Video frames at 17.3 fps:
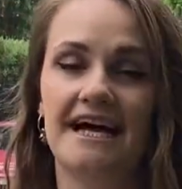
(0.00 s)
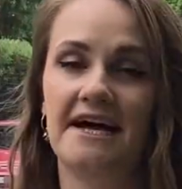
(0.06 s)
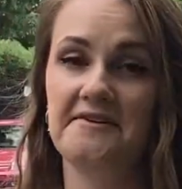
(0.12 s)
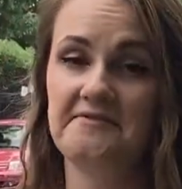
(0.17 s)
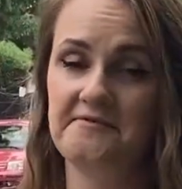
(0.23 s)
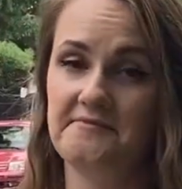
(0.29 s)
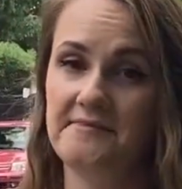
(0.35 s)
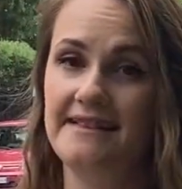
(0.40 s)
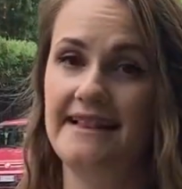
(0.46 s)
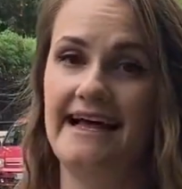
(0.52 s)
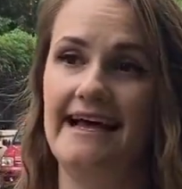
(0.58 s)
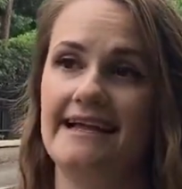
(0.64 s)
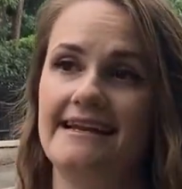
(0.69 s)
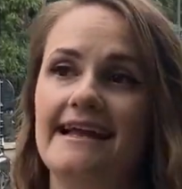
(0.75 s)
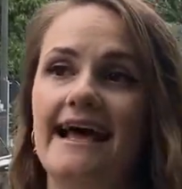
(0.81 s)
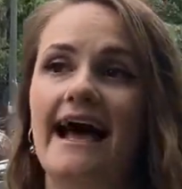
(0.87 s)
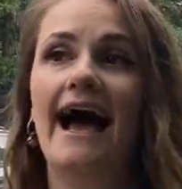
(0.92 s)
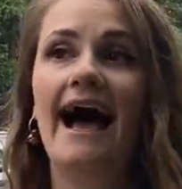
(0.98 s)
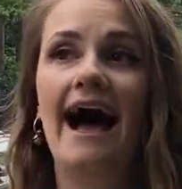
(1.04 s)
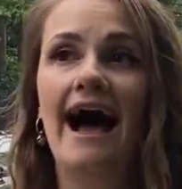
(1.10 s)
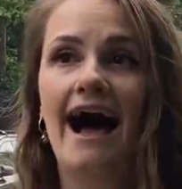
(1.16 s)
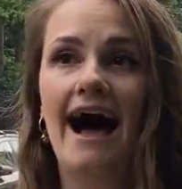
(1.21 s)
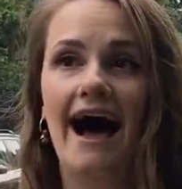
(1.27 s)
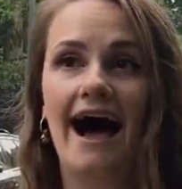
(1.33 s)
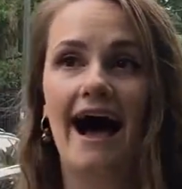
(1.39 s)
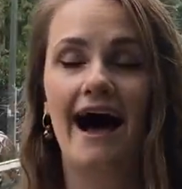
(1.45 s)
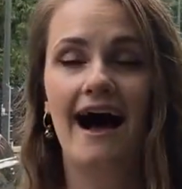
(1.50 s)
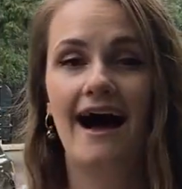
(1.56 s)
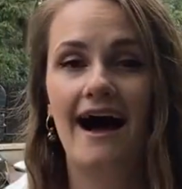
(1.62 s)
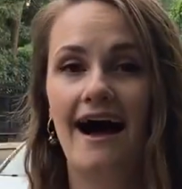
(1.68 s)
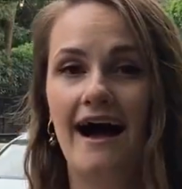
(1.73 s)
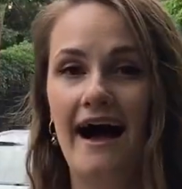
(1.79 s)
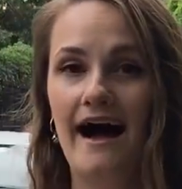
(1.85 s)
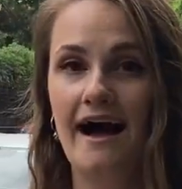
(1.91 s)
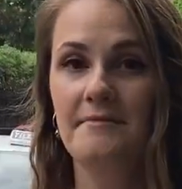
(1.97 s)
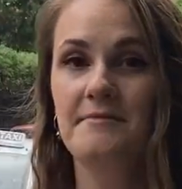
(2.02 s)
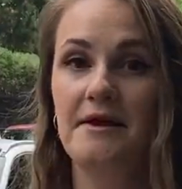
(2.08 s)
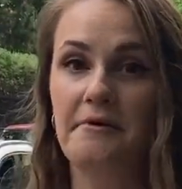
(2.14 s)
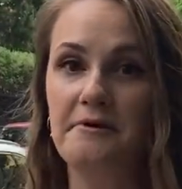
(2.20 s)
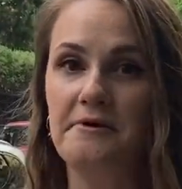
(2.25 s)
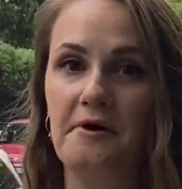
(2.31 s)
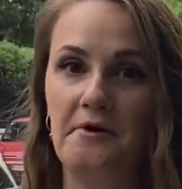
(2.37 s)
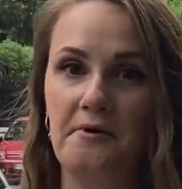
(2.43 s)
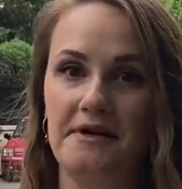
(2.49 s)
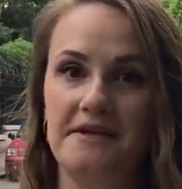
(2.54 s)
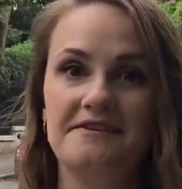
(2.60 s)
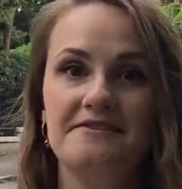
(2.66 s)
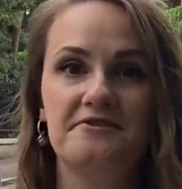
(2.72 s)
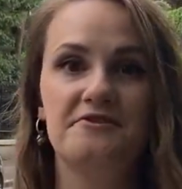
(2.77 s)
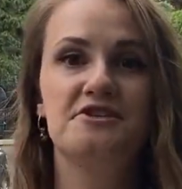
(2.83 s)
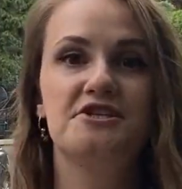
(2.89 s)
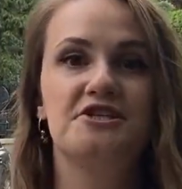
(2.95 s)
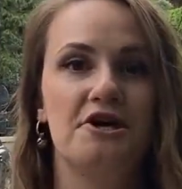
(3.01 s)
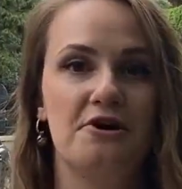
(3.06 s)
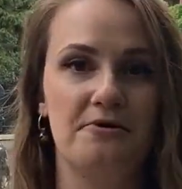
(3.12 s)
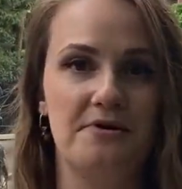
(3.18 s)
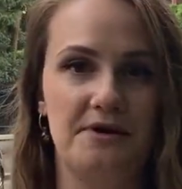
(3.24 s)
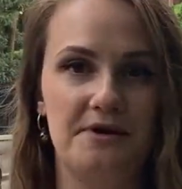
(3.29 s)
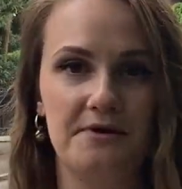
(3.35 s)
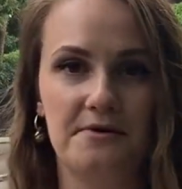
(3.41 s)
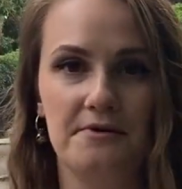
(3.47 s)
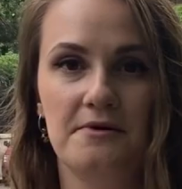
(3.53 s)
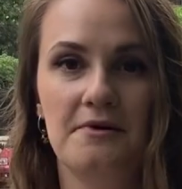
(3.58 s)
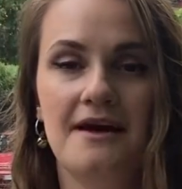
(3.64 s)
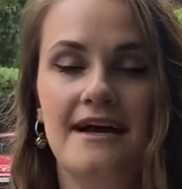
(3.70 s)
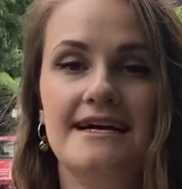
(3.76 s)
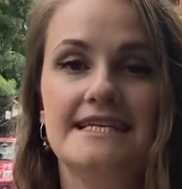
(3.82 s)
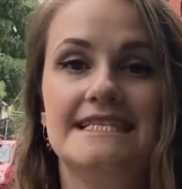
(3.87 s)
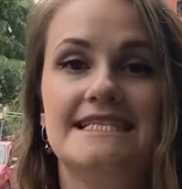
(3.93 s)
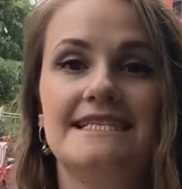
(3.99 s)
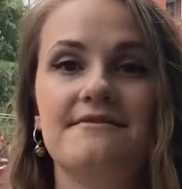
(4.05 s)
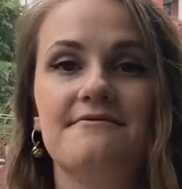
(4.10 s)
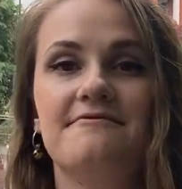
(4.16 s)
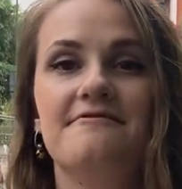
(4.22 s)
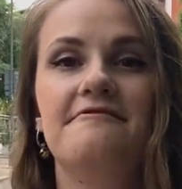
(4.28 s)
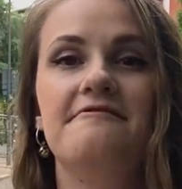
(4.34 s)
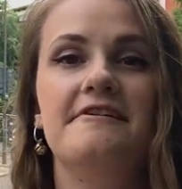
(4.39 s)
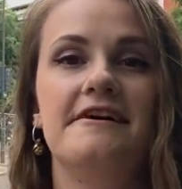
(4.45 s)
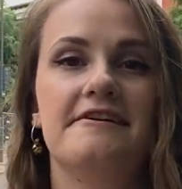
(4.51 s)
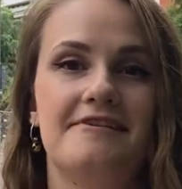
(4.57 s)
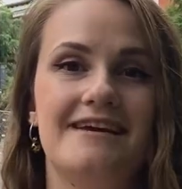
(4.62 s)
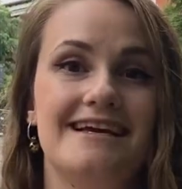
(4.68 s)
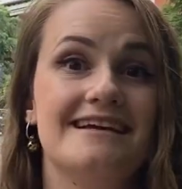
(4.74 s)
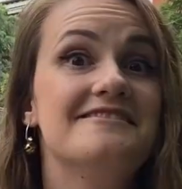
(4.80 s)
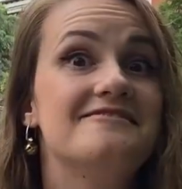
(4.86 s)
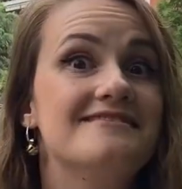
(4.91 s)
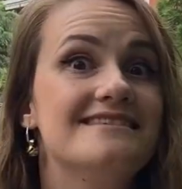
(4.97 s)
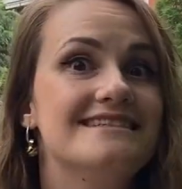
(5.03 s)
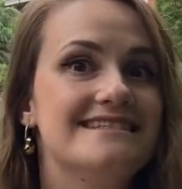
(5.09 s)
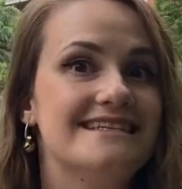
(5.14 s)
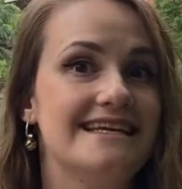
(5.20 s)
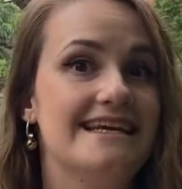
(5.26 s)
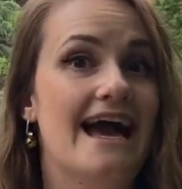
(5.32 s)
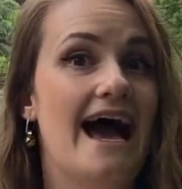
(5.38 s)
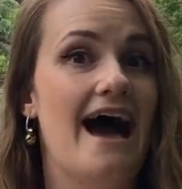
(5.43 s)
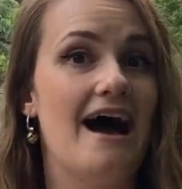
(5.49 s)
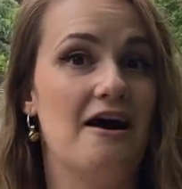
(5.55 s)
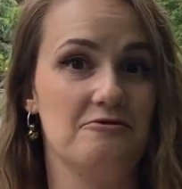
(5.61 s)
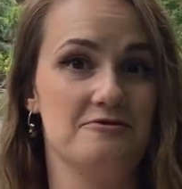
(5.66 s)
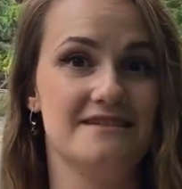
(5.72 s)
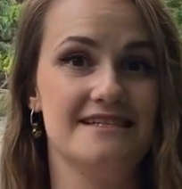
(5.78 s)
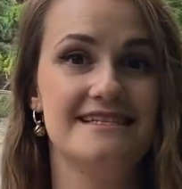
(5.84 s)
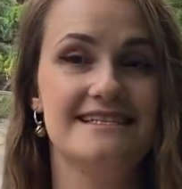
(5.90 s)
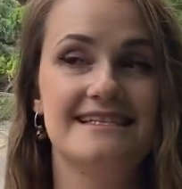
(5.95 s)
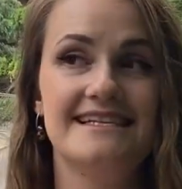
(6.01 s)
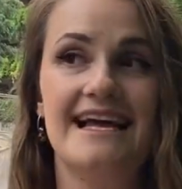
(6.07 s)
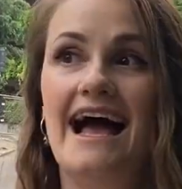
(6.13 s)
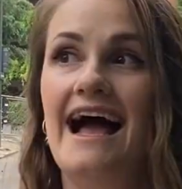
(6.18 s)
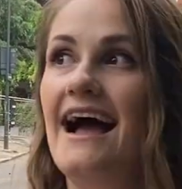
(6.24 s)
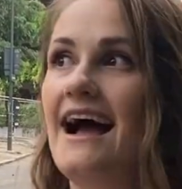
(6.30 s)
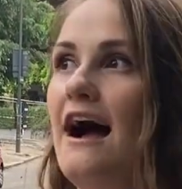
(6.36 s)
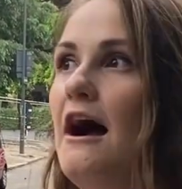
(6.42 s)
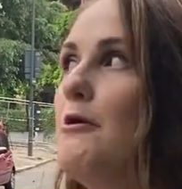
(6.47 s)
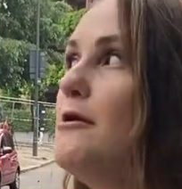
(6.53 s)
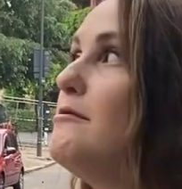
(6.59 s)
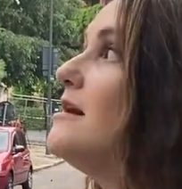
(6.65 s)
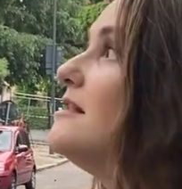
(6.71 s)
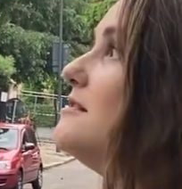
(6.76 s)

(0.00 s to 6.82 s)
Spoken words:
of Milan, I'm now going to show you some very interesting houses. However,